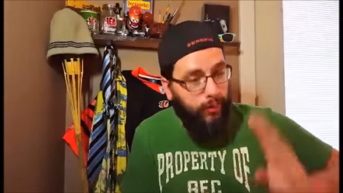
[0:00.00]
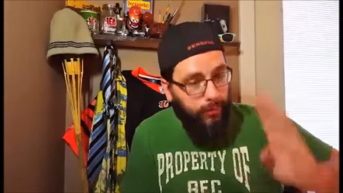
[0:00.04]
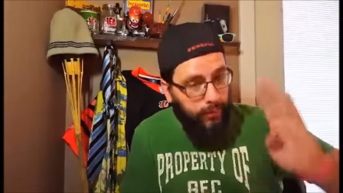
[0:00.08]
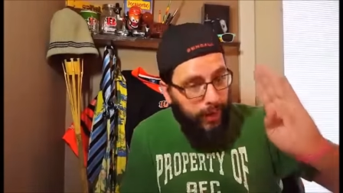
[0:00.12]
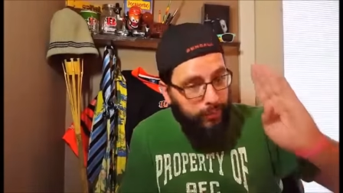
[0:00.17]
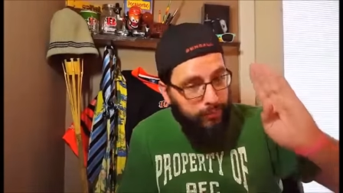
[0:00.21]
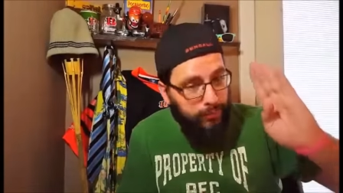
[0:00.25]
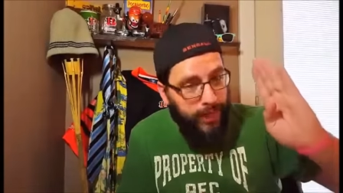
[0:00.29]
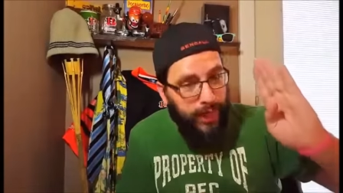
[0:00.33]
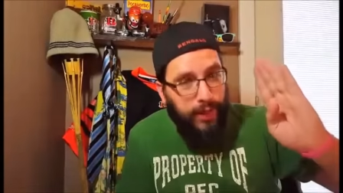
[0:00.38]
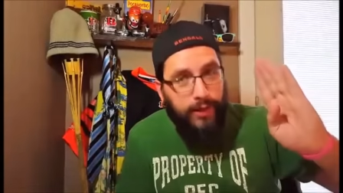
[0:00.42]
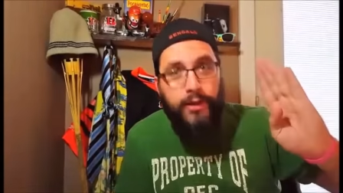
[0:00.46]

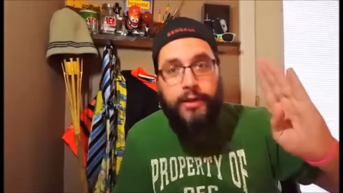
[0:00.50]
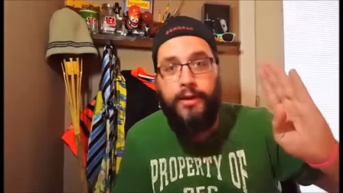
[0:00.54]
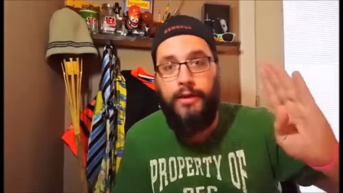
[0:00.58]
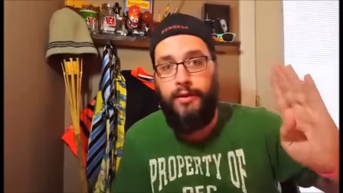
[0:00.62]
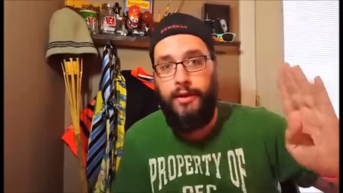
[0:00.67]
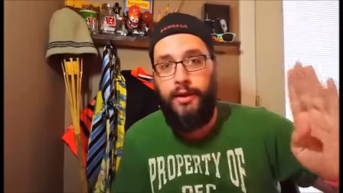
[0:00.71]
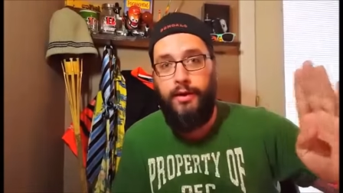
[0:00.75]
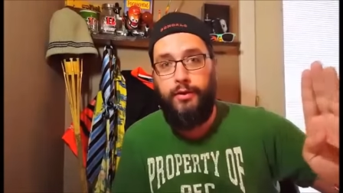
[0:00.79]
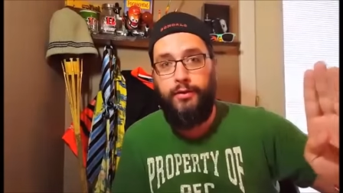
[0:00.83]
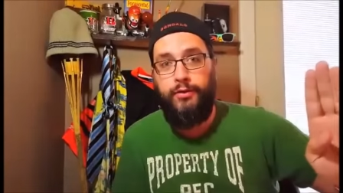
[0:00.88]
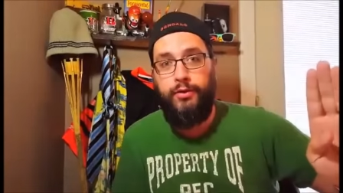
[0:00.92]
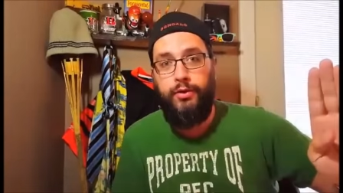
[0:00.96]
I'm yelling a
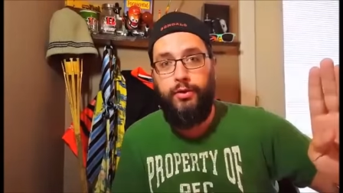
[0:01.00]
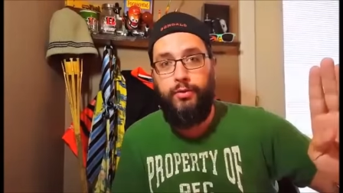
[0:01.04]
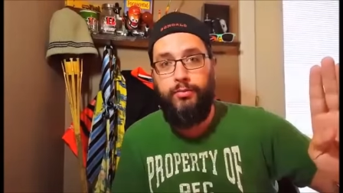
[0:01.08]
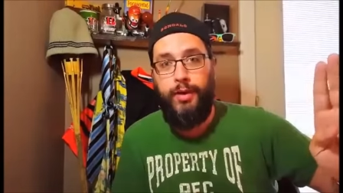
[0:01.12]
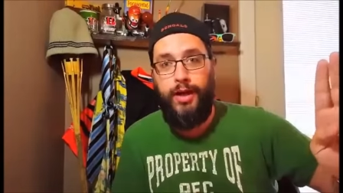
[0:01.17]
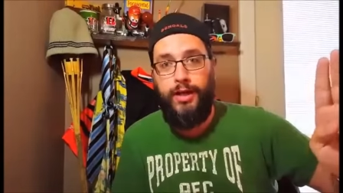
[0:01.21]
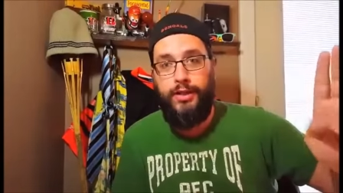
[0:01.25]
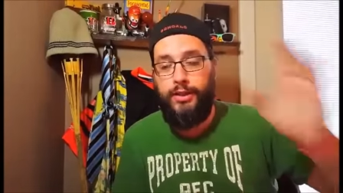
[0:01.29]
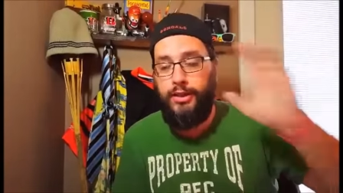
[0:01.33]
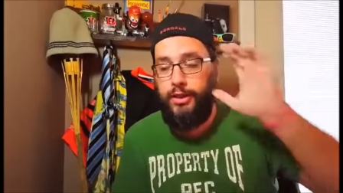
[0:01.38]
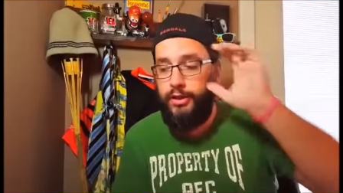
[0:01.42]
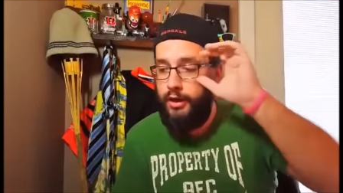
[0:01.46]
little too
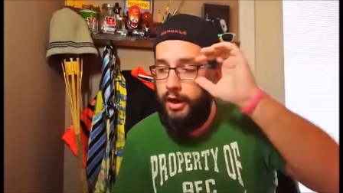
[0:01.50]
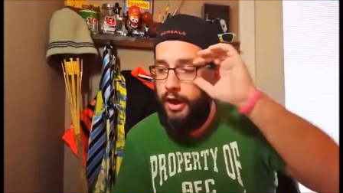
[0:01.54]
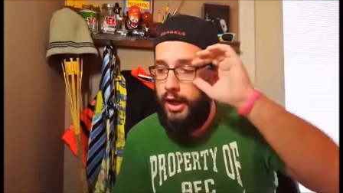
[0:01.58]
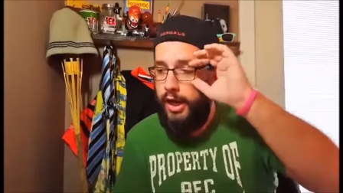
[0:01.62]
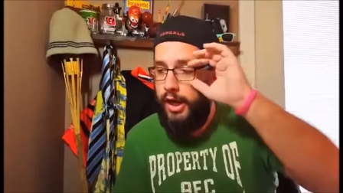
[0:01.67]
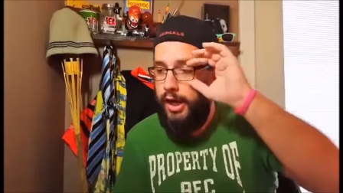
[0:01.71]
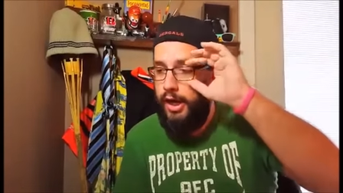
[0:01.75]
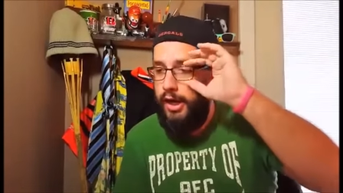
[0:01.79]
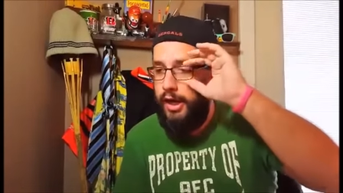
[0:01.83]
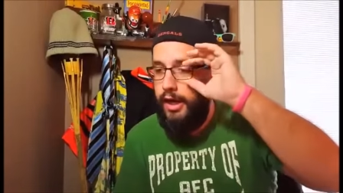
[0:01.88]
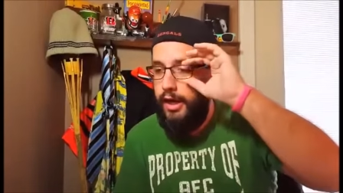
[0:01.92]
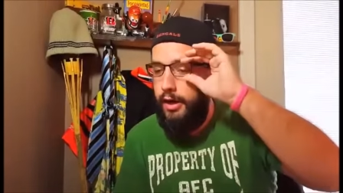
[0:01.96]
much here,
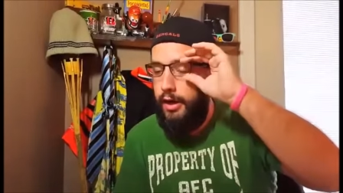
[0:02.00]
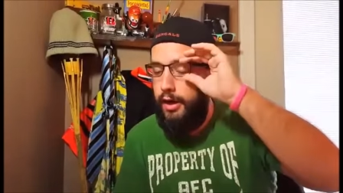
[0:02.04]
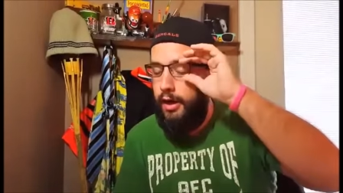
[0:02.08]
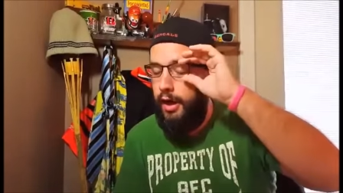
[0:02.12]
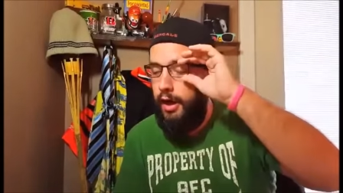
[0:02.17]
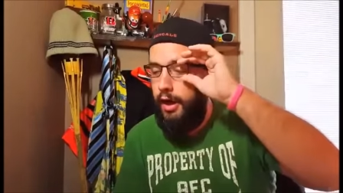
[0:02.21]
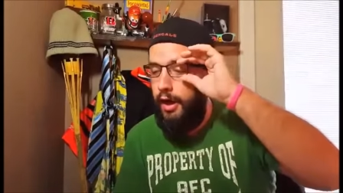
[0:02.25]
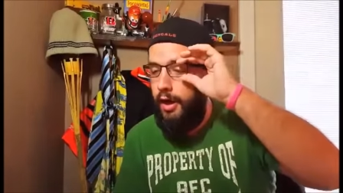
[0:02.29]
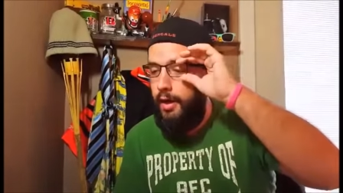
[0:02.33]
and